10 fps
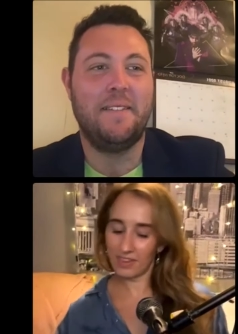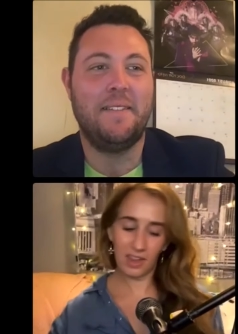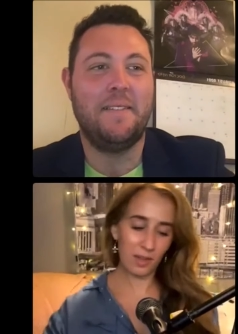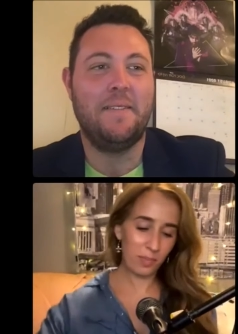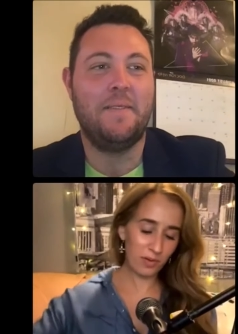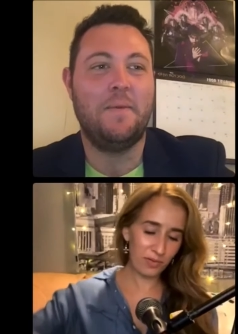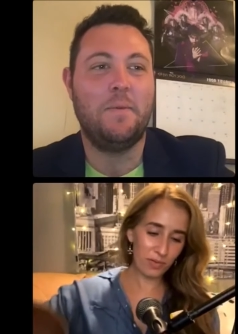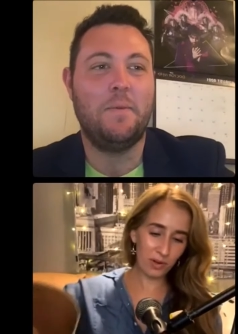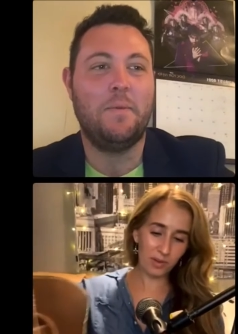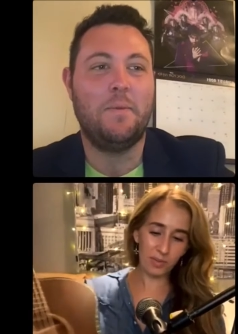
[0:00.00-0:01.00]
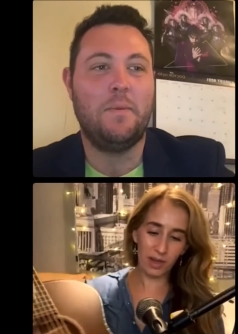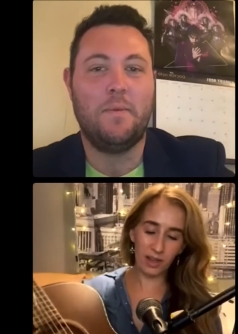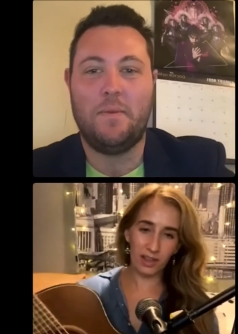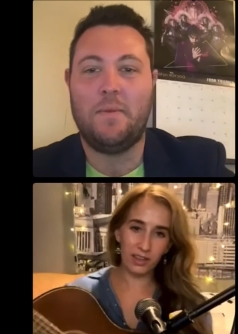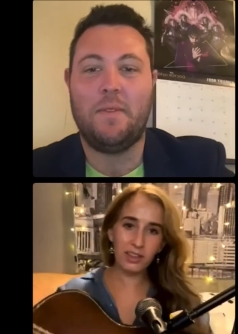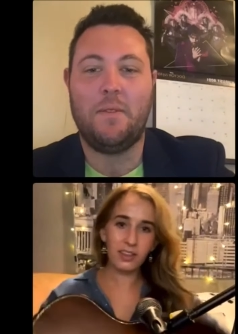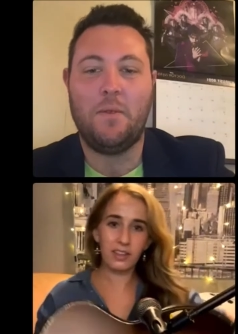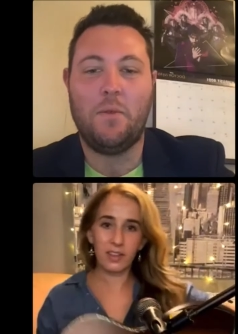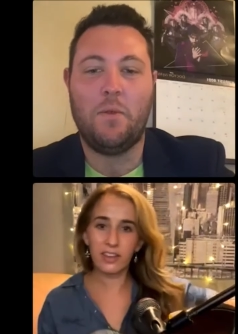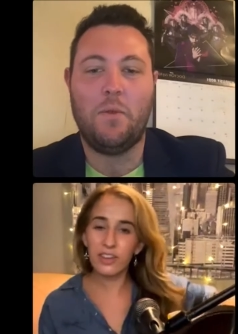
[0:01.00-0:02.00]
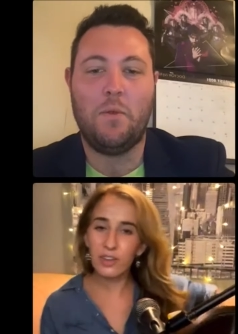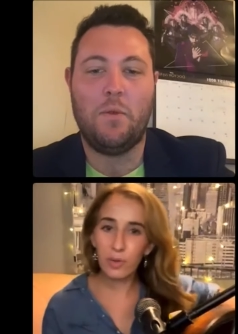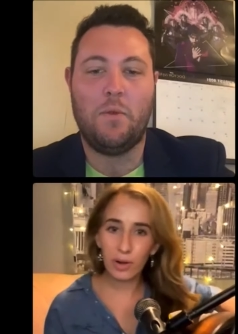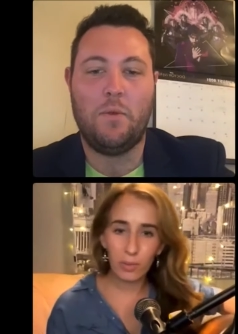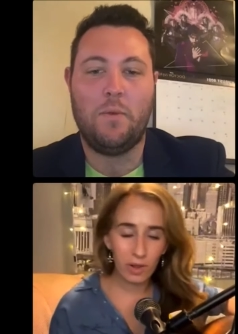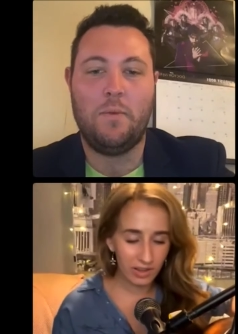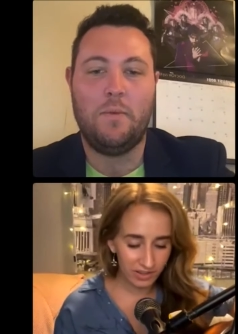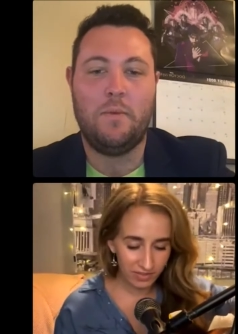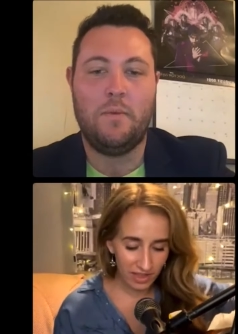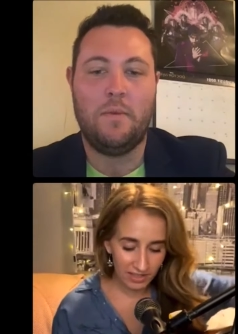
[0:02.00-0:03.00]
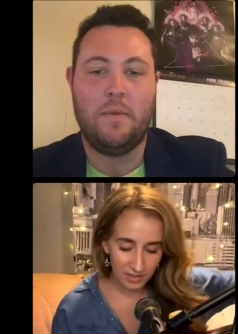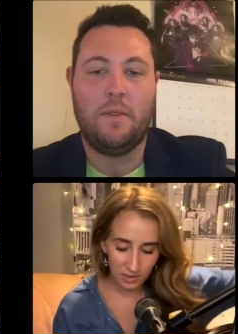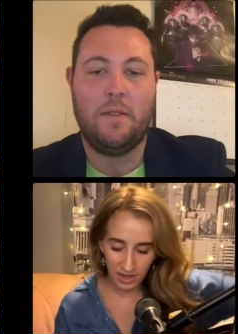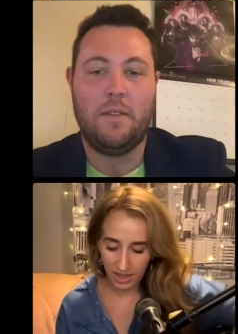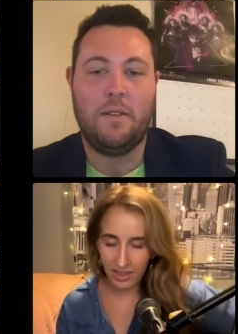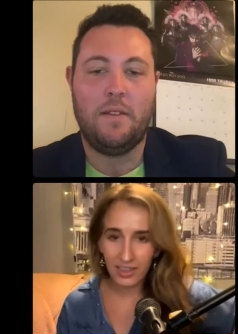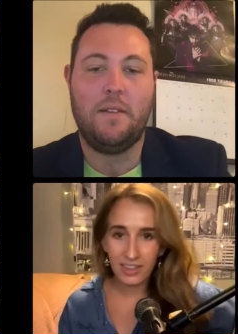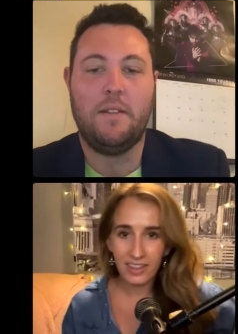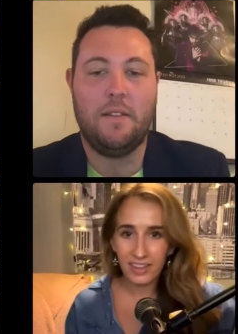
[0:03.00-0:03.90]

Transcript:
Speaker 1: I'll perform a, a newer one if that's okay.